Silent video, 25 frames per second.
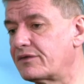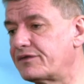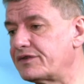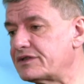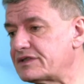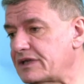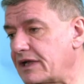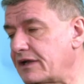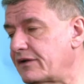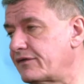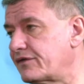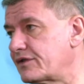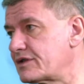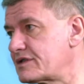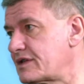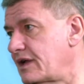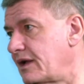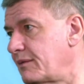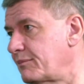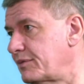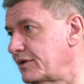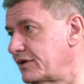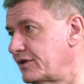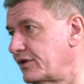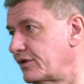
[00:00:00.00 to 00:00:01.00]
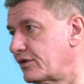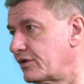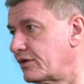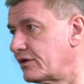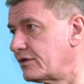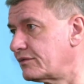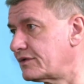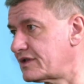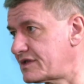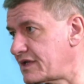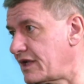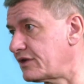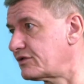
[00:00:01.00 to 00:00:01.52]
So if you take, for
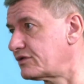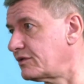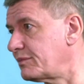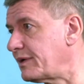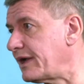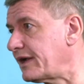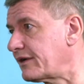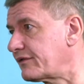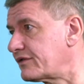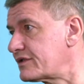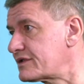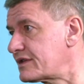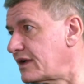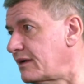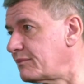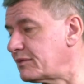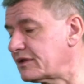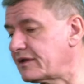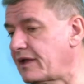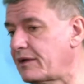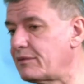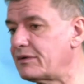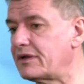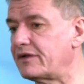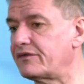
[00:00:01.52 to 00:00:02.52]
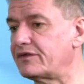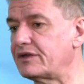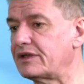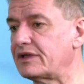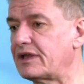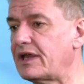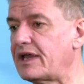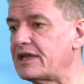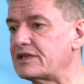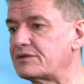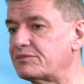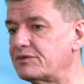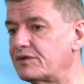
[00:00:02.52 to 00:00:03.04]
example, the central bank, for example, they will have an
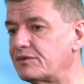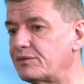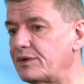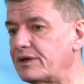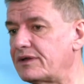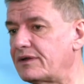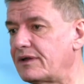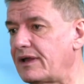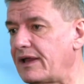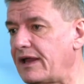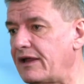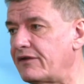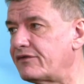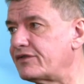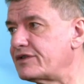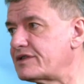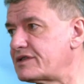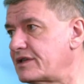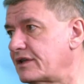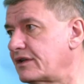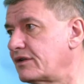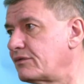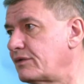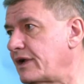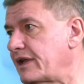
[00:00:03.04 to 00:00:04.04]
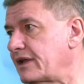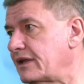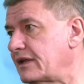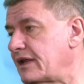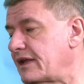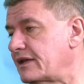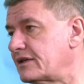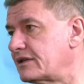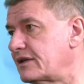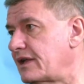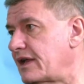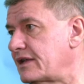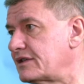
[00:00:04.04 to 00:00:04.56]
engagement with every single
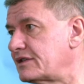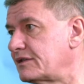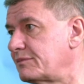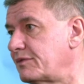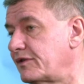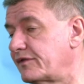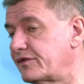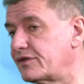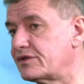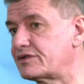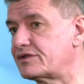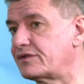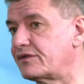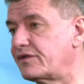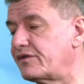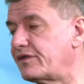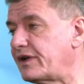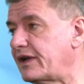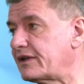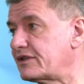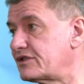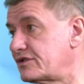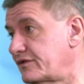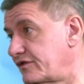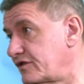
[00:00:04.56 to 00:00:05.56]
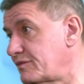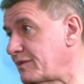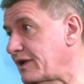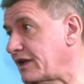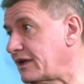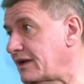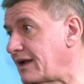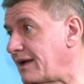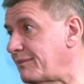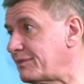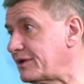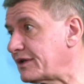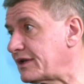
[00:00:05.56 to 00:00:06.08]
regulated entity by virtue of the fact that you have to
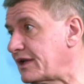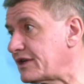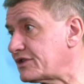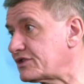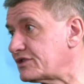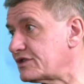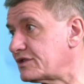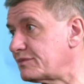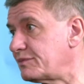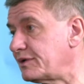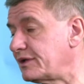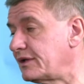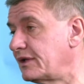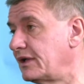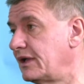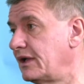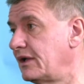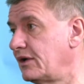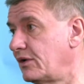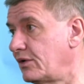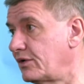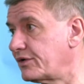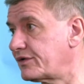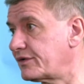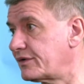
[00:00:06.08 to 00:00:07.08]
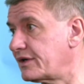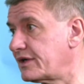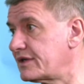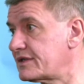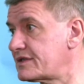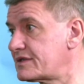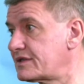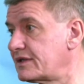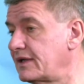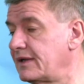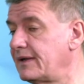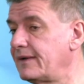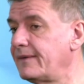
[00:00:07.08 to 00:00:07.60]
make an application to be
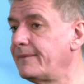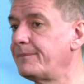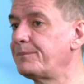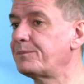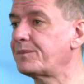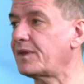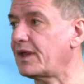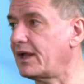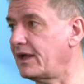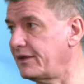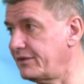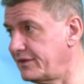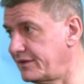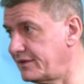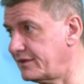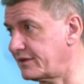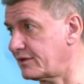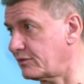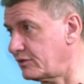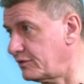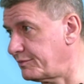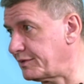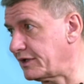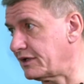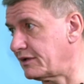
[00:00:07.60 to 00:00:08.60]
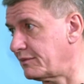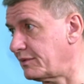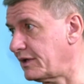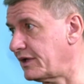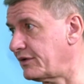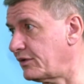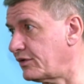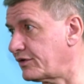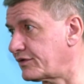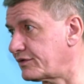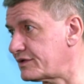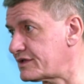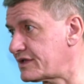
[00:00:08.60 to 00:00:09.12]
authorised, and there will be
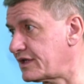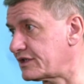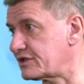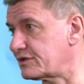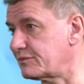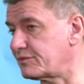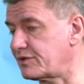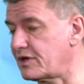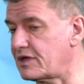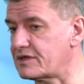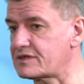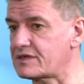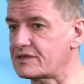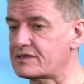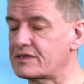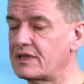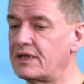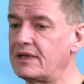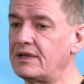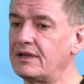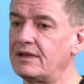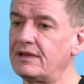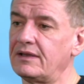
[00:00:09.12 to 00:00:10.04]
an authorization process.